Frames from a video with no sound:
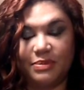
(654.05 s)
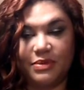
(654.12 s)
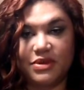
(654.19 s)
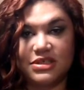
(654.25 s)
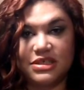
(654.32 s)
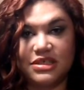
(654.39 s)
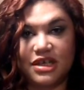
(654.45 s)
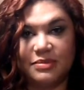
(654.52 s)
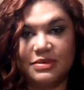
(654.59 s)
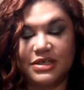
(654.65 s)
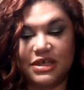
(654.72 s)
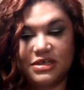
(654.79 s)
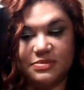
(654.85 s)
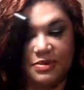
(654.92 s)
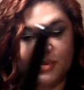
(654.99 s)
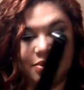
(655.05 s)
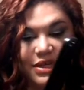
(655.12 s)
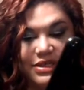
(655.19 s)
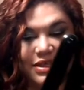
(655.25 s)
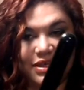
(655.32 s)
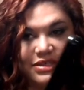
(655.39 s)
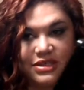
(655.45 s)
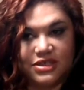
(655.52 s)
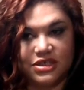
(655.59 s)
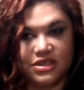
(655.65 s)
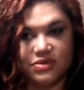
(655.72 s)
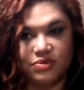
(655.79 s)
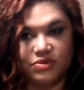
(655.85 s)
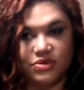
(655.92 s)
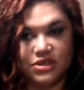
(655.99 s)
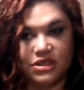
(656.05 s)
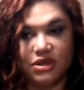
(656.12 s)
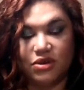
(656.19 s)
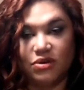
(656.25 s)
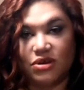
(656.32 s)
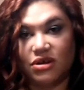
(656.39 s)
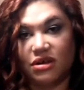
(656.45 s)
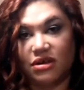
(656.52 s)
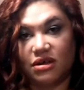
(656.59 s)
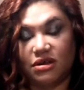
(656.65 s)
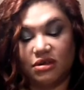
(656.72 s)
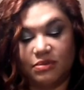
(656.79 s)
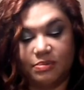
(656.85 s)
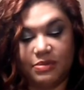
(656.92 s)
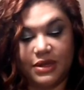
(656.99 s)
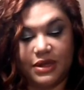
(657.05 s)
But most of the time it doesn't, but when it does, it just ruins the whole curl.